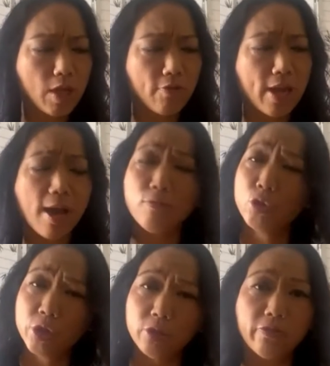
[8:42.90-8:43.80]
If they have
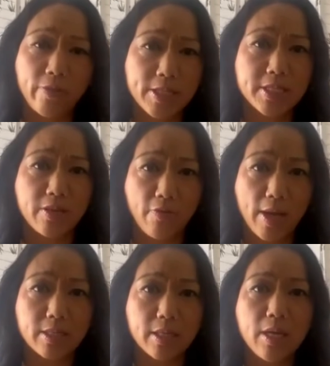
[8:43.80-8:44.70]
luteal phase
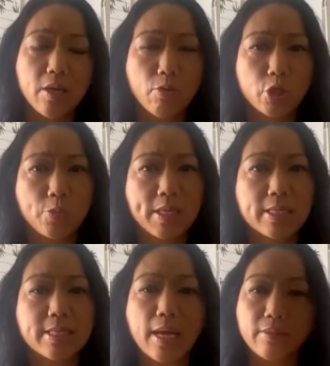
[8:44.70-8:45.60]
defect, which
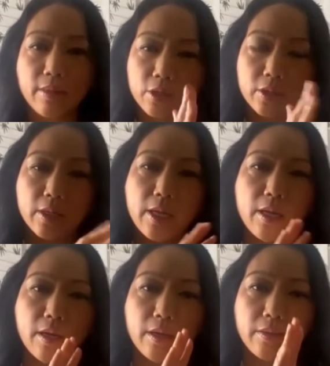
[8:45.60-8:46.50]
means that their
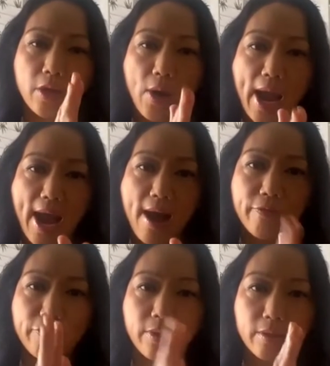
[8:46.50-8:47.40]

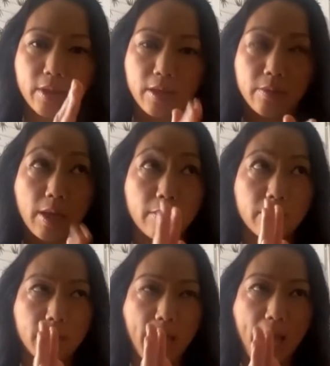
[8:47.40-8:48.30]
half, the
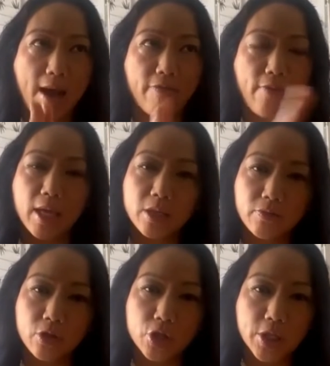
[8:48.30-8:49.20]
half end of
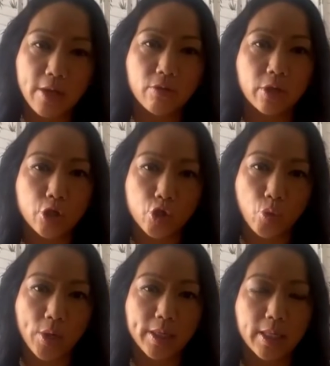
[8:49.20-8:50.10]
their cycle is
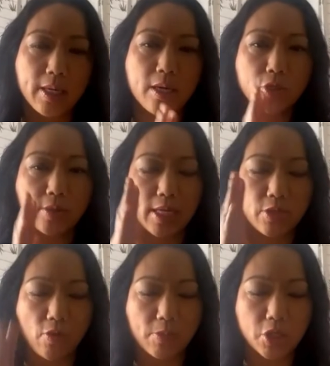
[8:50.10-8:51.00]
short. So that's
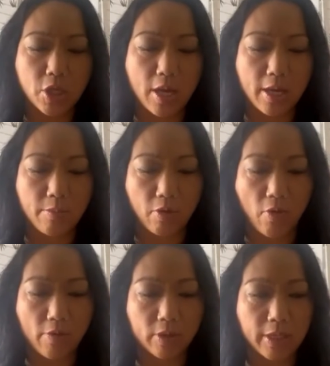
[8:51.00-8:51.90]
from the time of
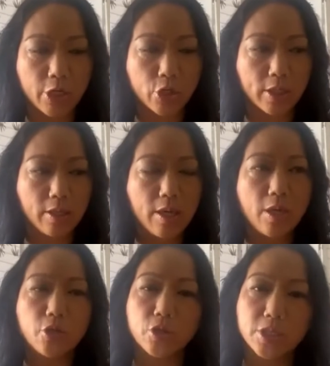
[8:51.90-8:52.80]
ovulation
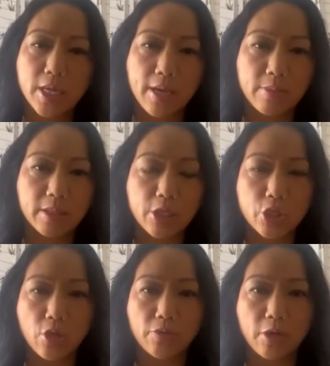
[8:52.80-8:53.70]
to the time that they
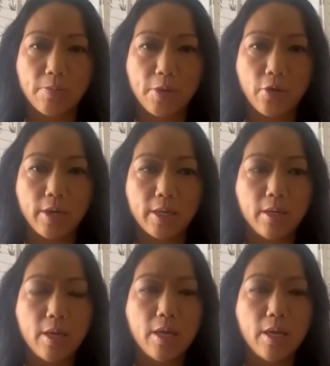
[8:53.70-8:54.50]
start their period.